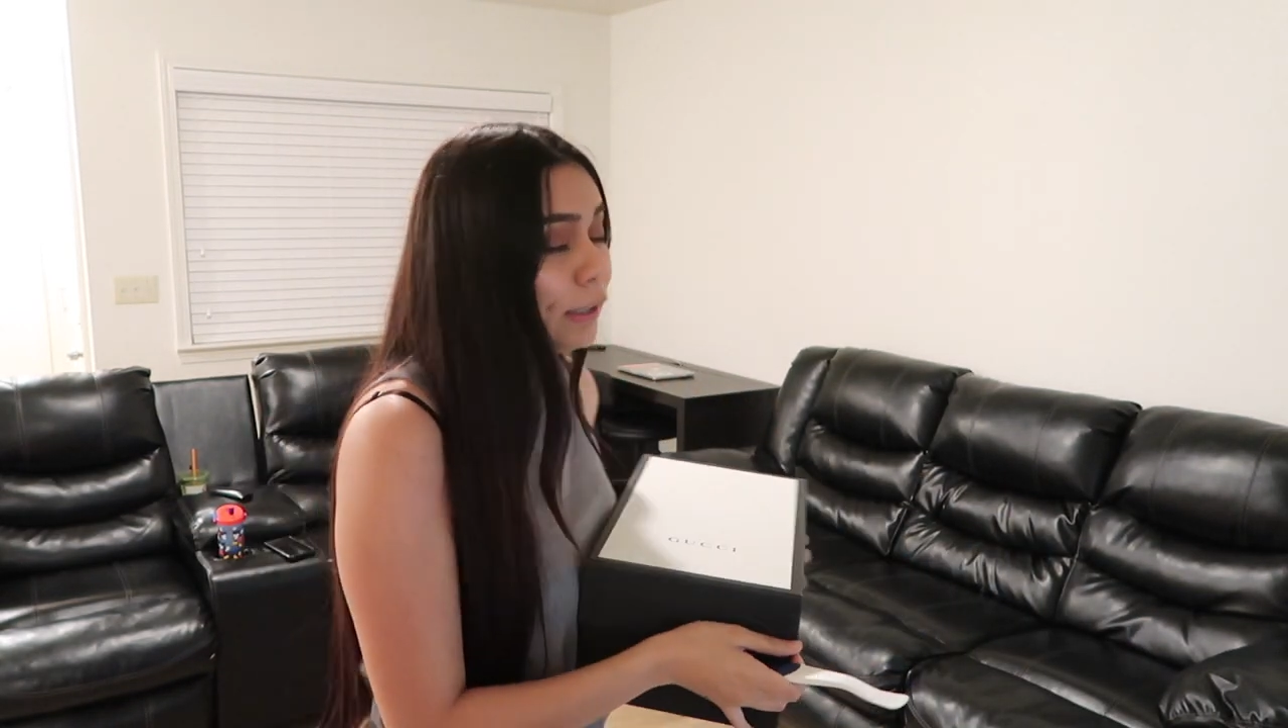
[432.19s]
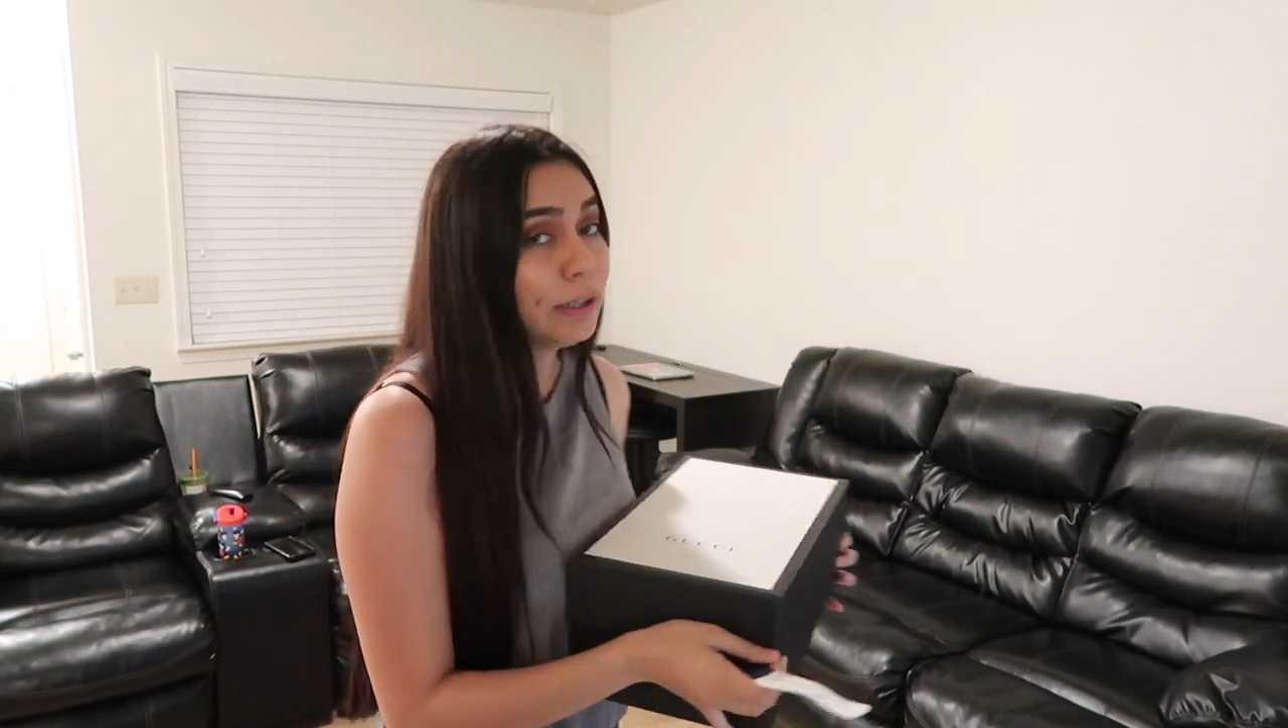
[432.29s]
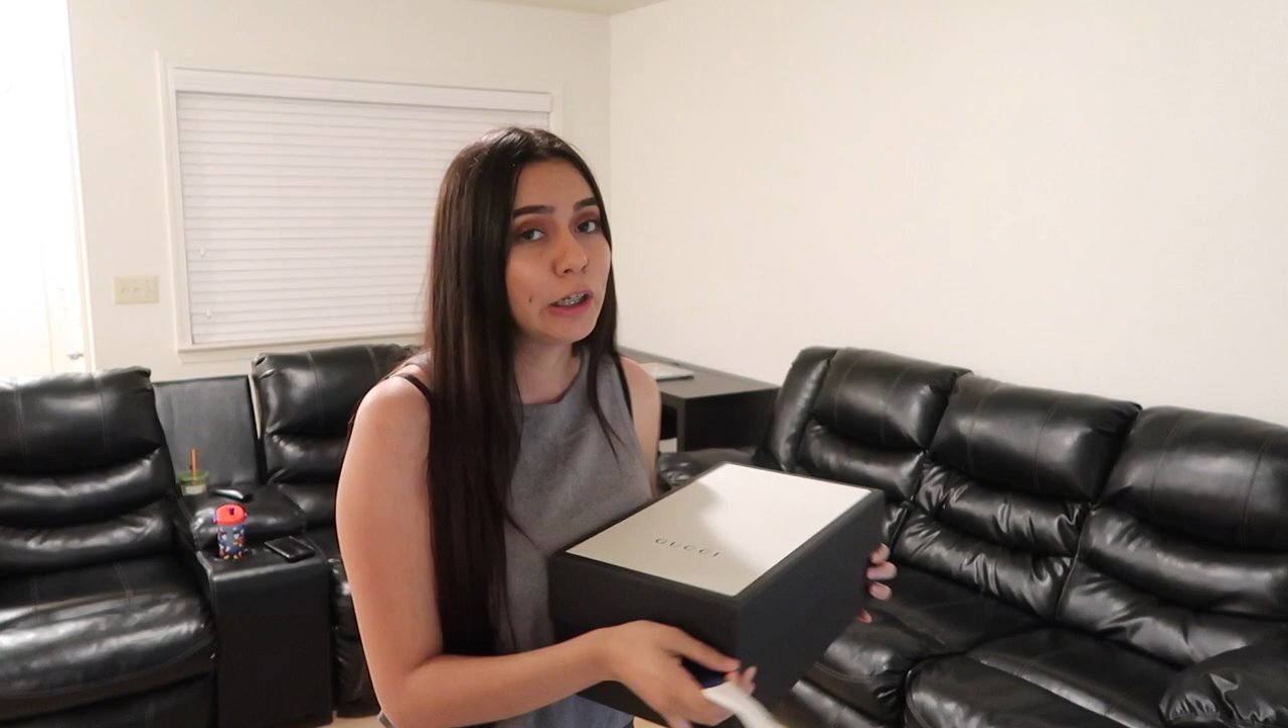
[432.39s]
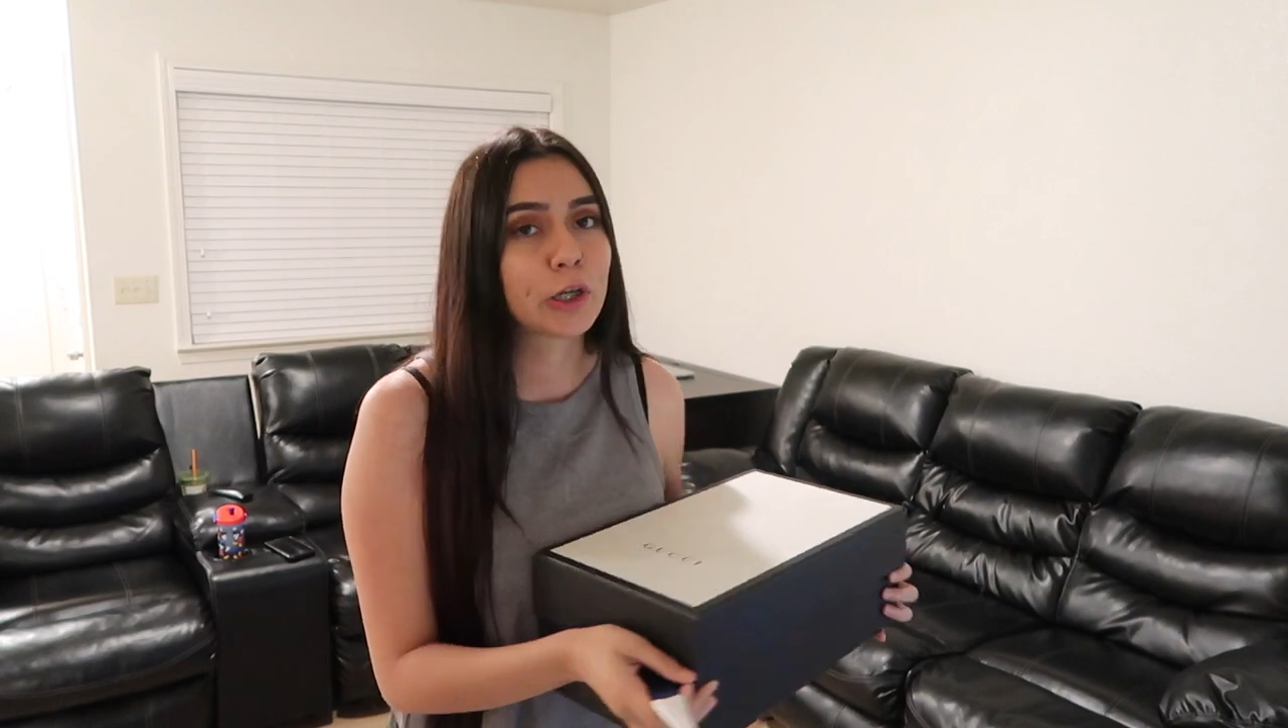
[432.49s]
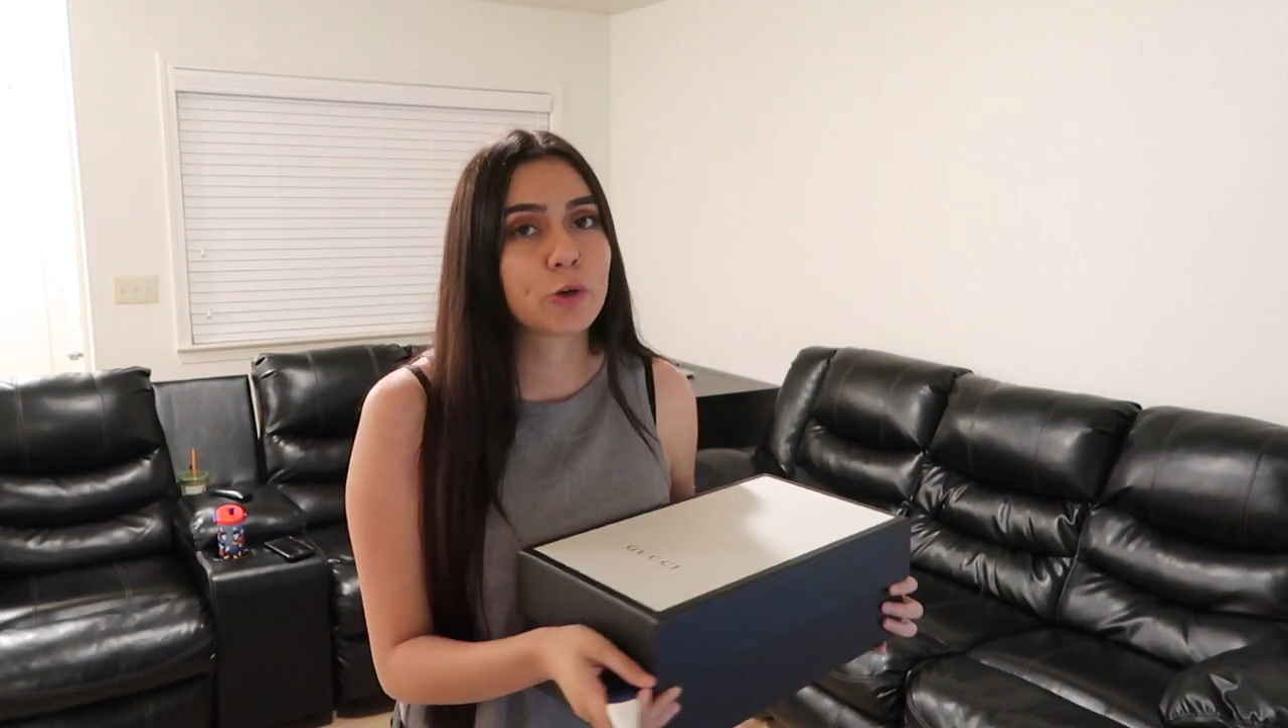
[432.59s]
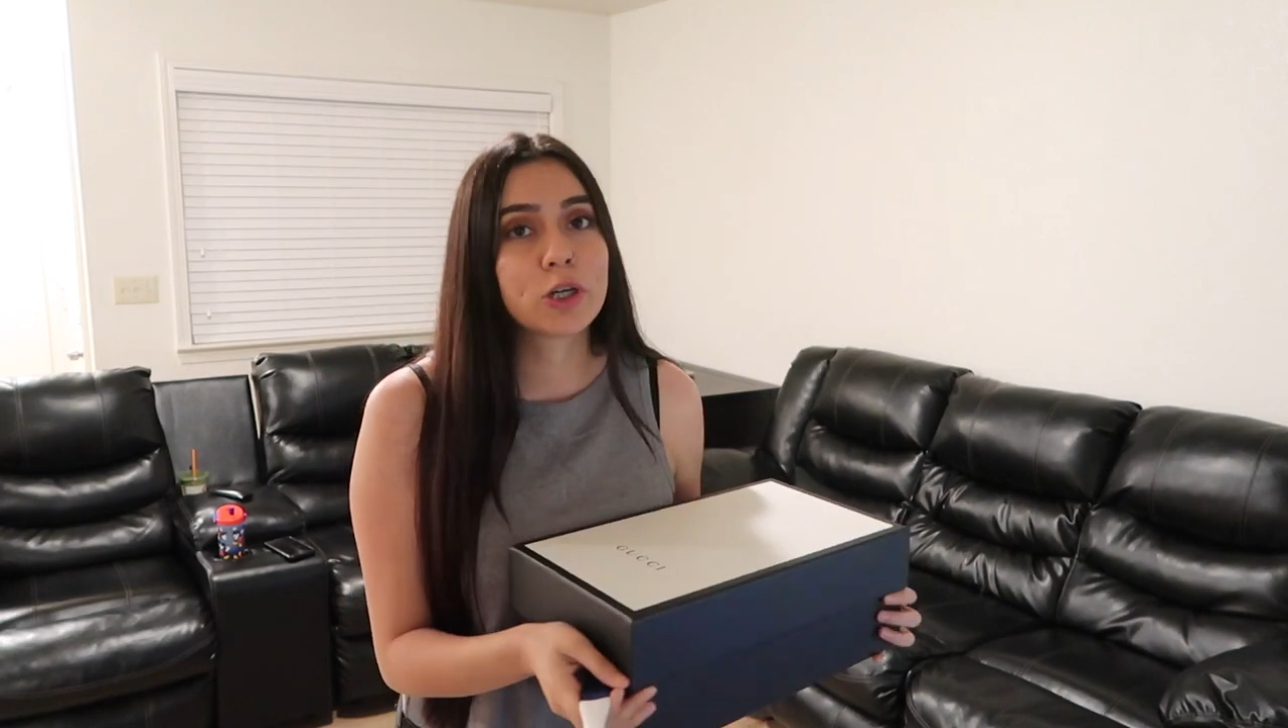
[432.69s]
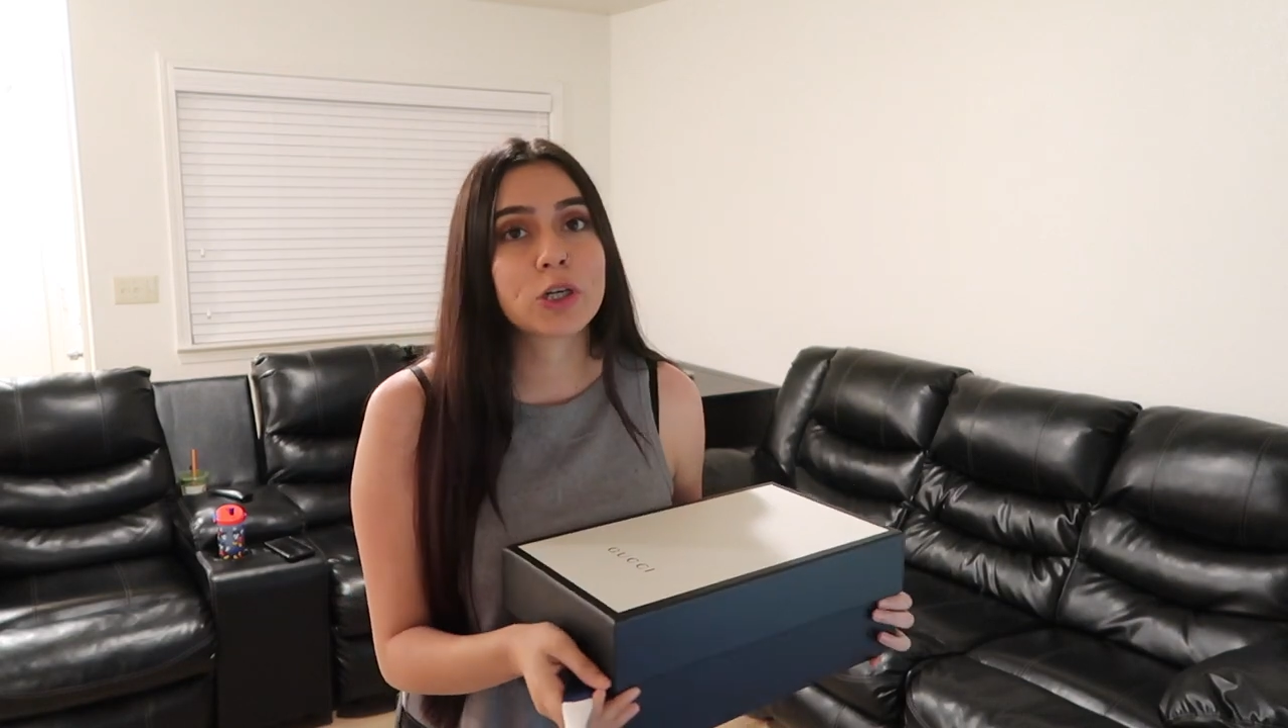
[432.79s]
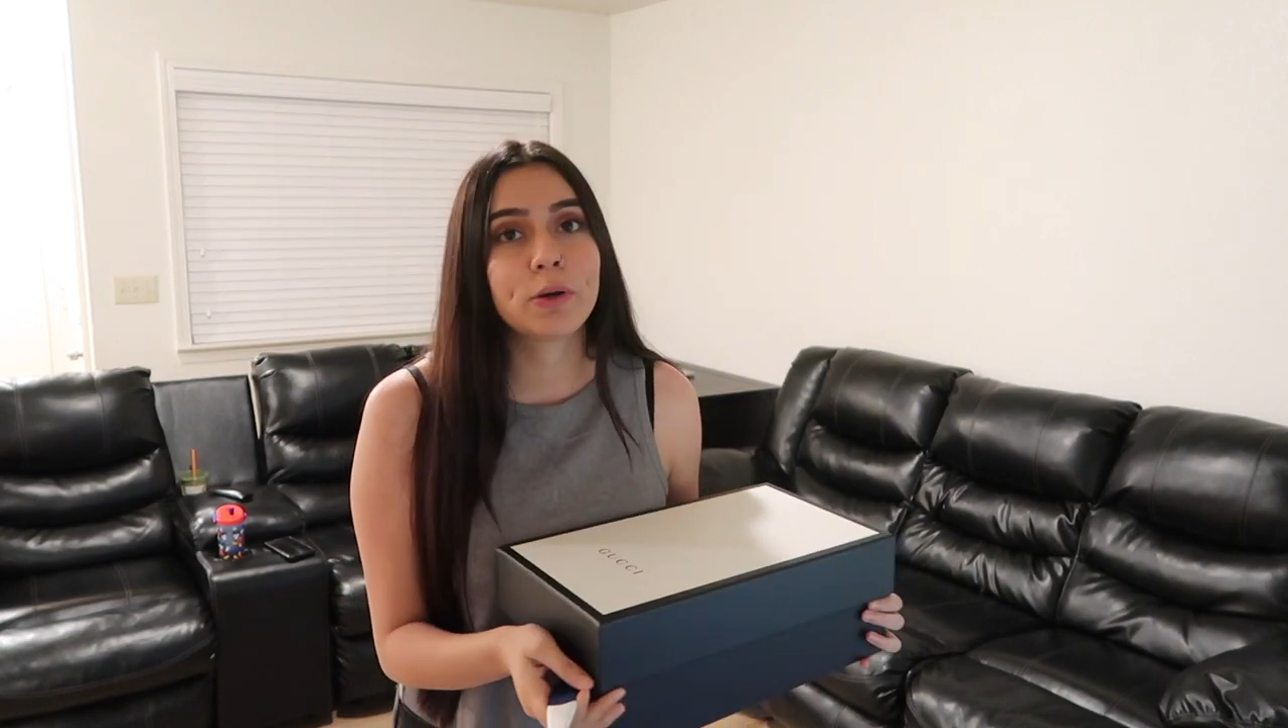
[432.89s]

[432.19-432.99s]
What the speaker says: because George